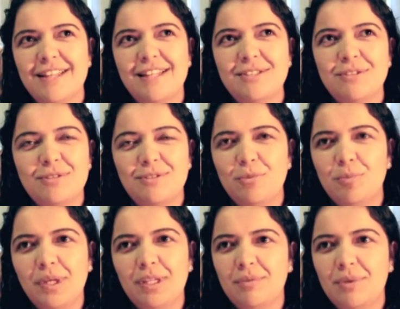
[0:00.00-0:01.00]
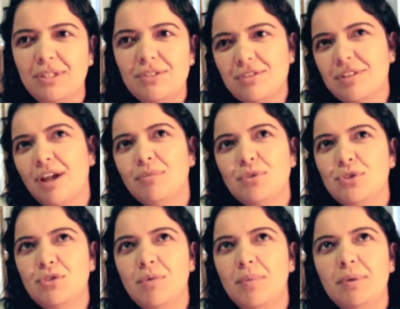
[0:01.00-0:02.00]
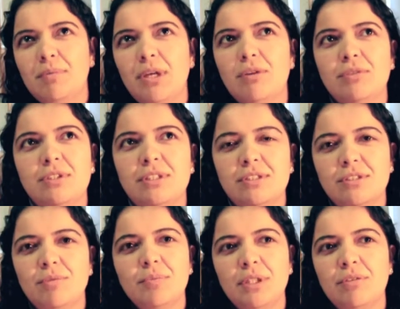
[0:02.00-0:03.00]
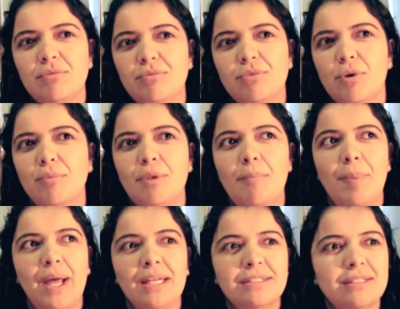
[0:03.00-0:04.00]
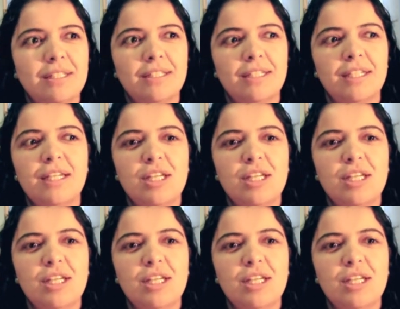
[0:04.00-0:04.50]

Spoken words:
That's so stupid. We just have to stop it, because it's something from the past and